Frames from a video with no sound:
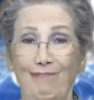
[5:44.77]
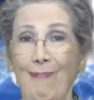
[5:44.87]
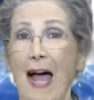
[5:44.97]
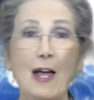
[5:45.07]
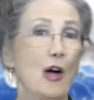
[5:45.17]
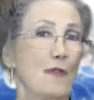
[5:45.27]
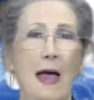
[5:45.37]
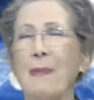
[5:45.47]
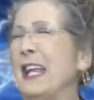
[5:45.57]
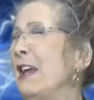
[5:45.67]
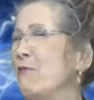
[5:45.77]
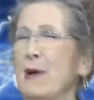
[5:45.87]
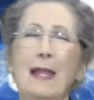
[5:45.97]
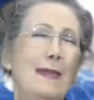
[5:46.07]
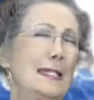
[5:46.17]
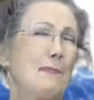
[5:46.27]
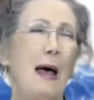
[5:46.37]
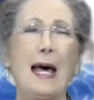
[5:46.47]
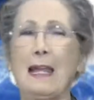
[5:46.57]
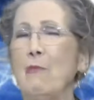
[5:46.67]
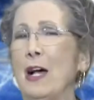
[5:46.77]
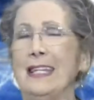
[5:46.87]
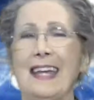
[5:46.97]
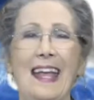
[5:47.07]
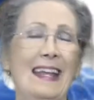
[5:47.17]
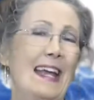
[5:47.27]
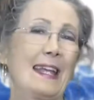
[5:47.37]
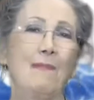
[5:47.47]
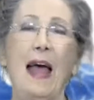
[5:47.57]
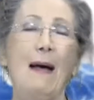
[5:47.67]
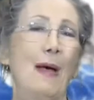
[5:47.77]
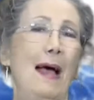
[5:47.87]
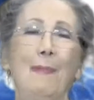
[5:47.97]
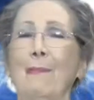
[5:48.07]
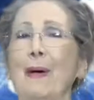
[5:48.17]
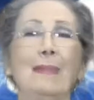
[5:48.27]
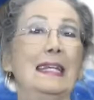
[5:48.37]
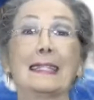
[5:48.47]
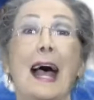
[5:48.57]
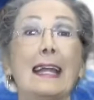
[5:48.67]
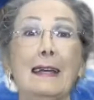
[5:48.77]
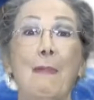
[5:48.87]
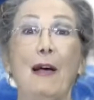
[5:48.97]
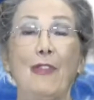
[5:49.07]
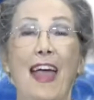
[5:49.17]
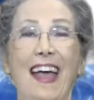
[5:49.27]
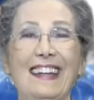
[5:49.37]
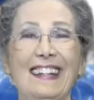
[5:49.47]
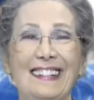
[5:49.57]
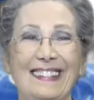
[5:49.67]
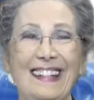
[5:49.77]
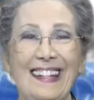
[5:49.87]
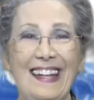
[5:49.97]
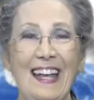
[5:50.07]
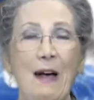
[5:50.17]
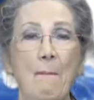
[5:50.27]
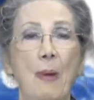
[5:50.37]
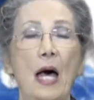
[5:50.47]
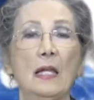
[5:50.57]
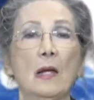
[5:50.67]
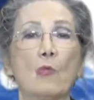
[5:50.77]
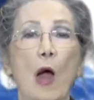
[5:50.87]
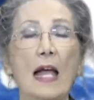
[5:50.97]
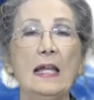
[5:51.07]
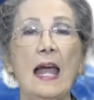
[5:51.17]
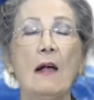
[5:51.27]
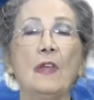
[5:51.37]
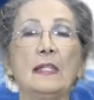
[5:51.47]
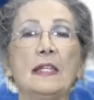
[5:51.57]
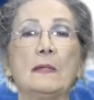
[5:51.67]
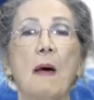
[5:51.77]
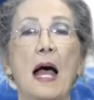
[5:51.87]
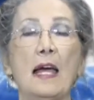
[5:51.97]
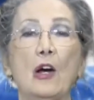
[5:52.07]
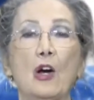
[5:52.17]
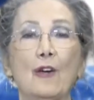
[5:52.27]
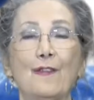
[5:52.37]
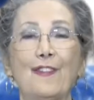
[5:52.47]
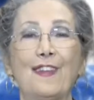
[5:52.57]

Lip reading: My earth. I'm going to get rid of this body one day, and I'm excited about that. But right now, this is my earth.